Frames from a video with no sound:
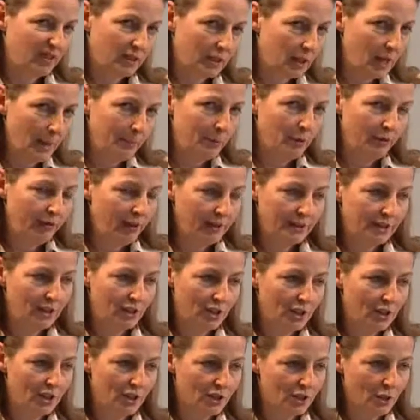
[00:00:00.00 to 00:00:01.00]
couple of hundred
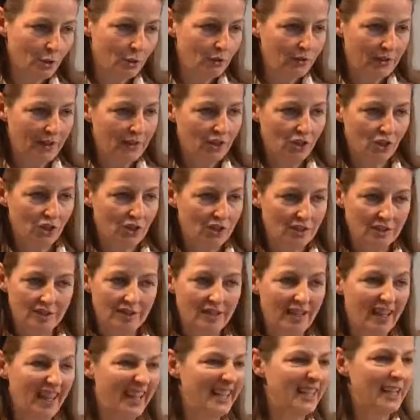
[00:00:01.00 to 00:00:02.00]
years old, they're just
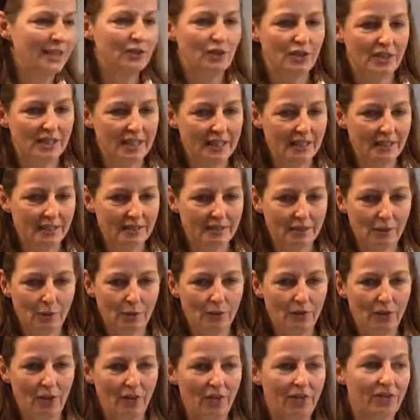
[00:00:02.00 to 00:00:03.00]
800 years
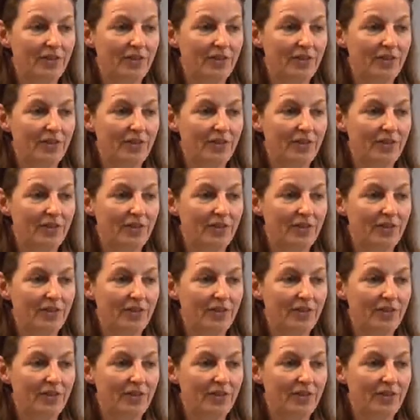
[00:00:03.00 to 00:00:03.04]
old,